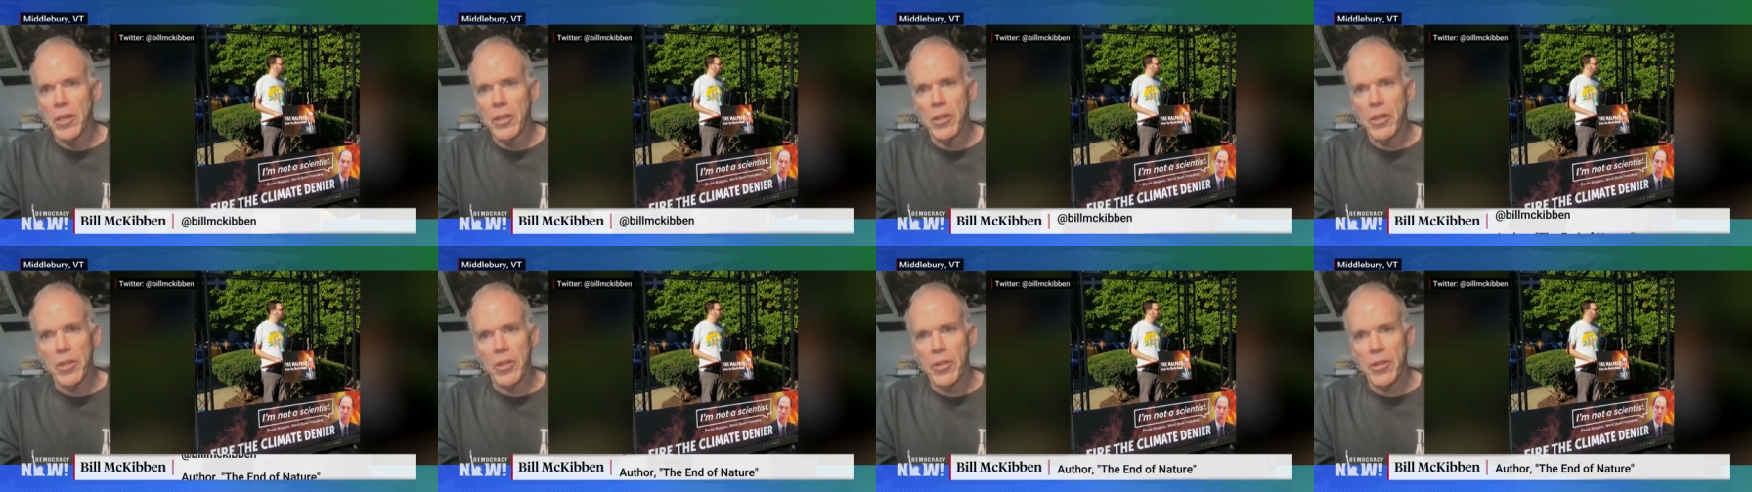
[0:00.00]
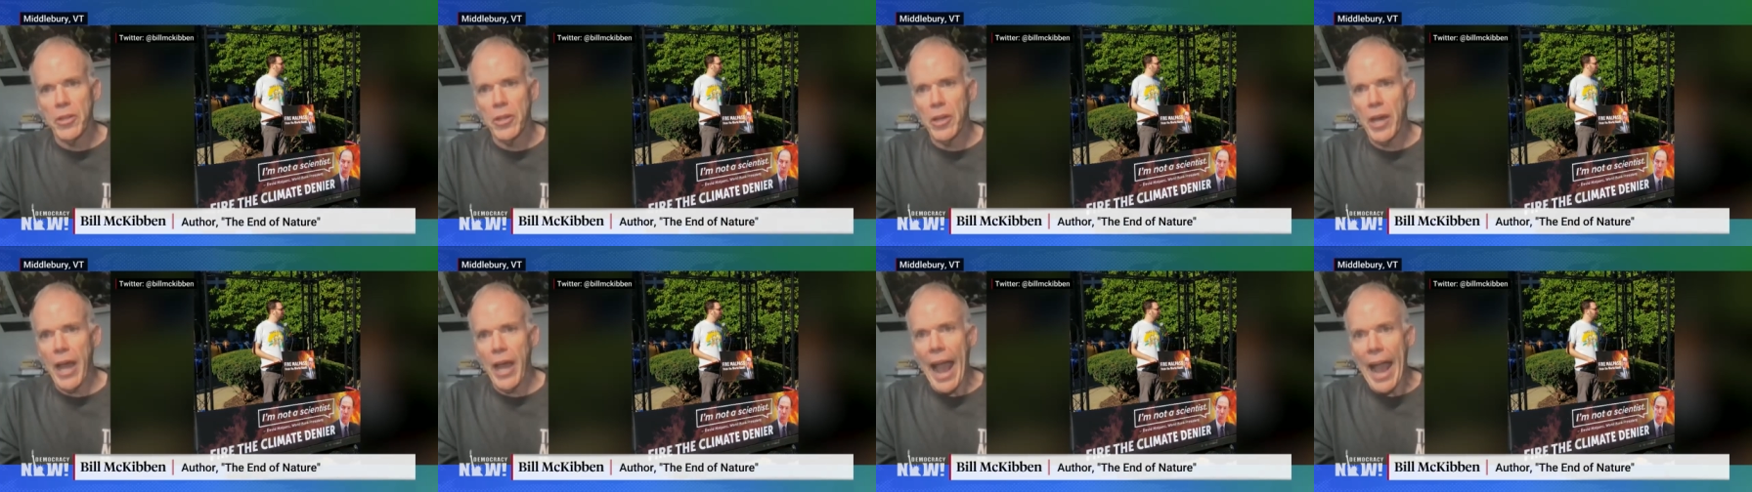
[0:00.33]

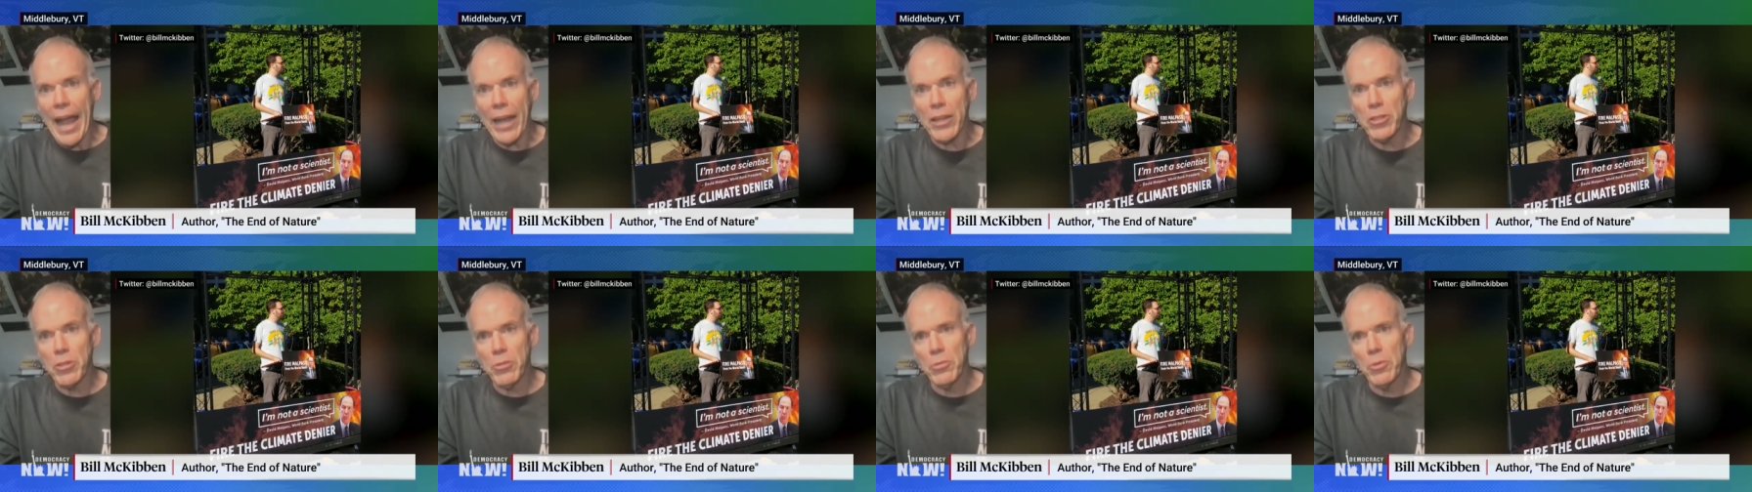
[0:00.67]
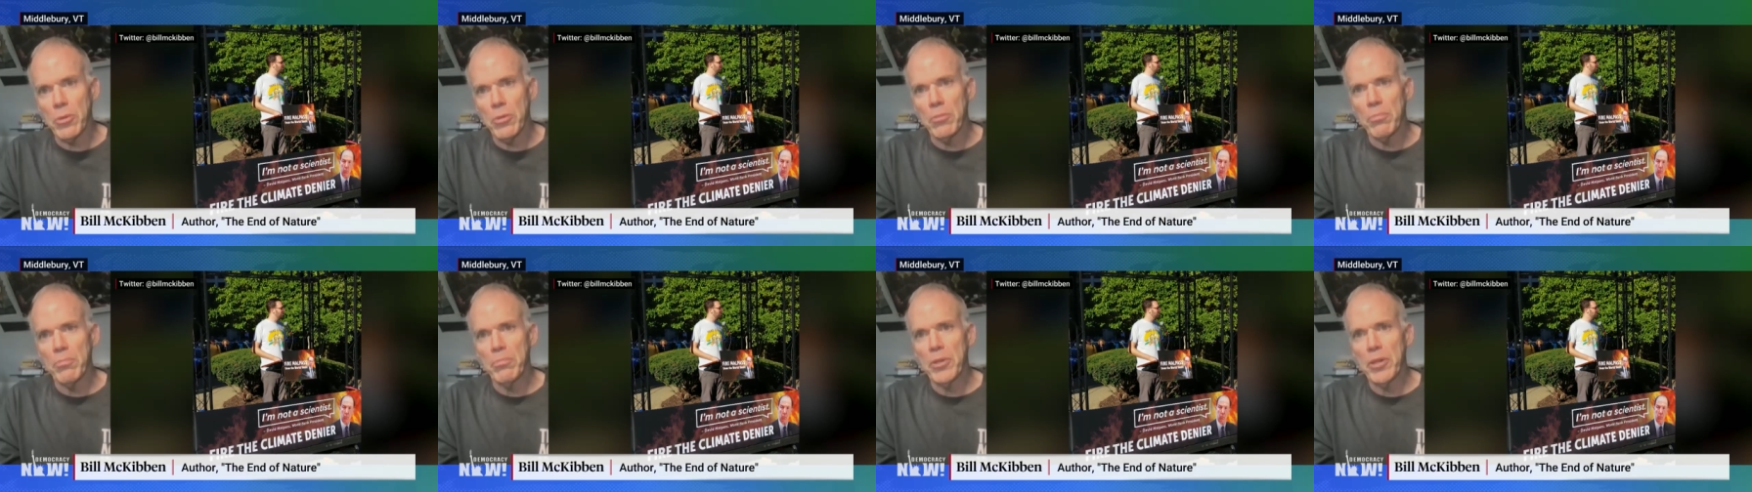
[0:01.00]
the
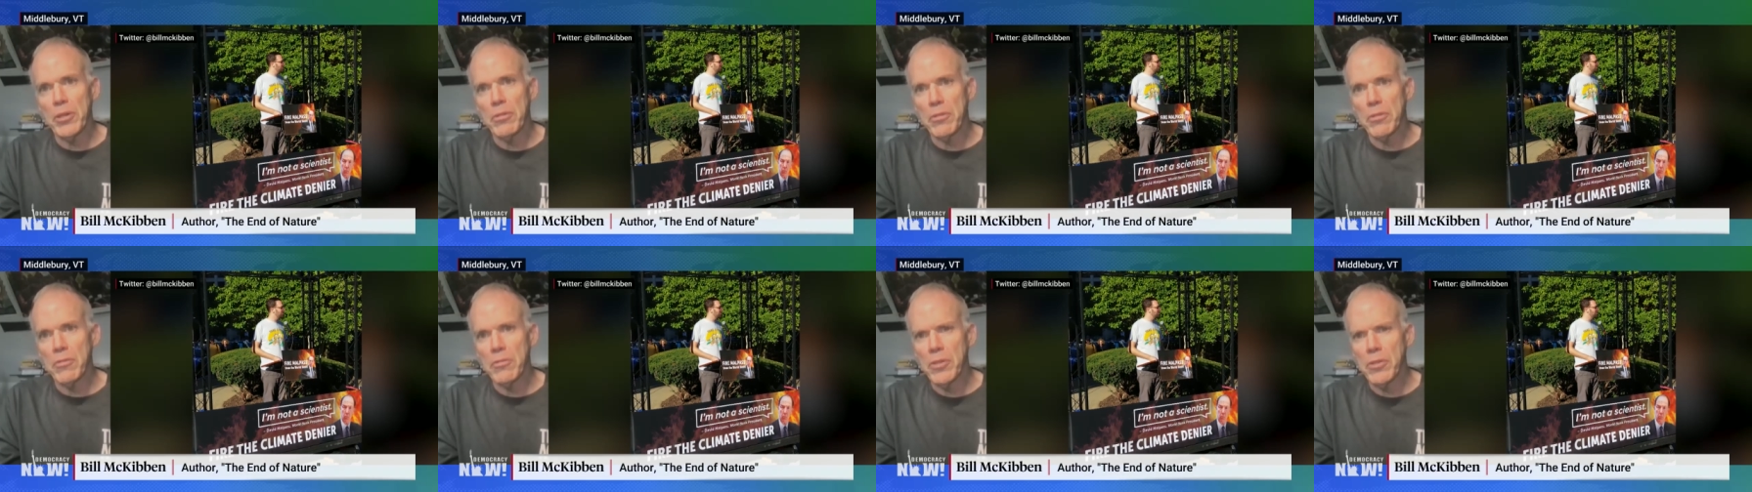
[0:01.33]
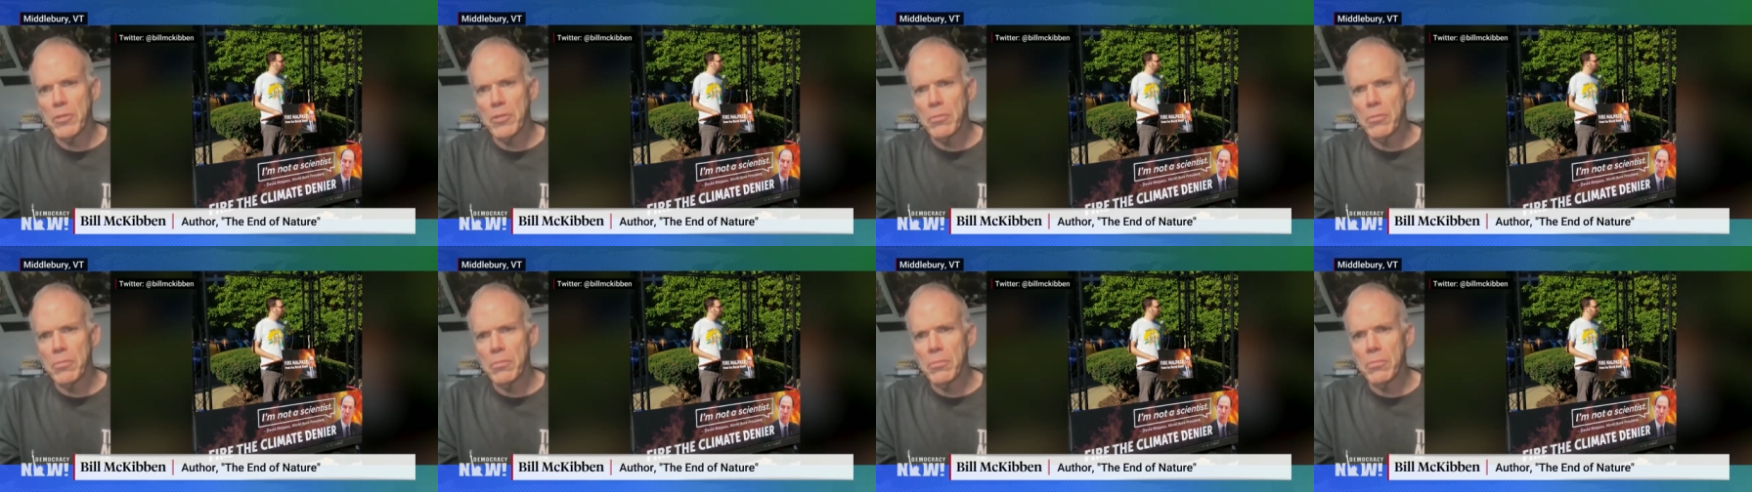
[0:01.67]
actual peer
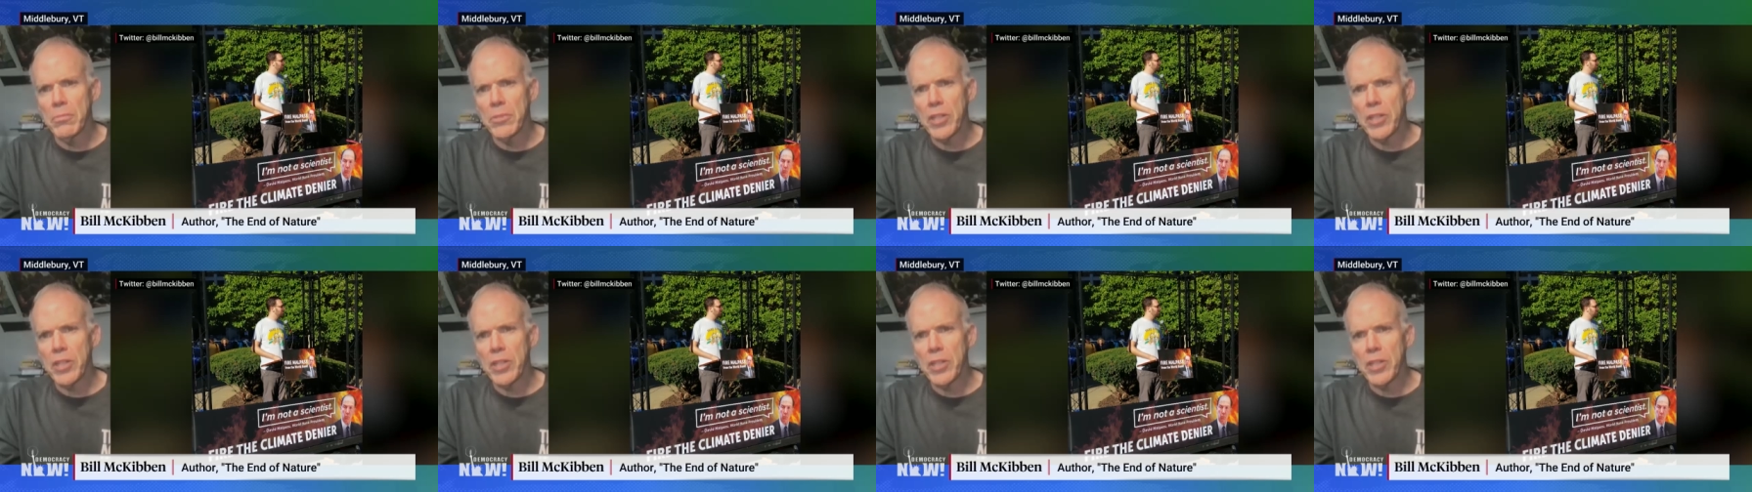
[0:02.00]
reviewed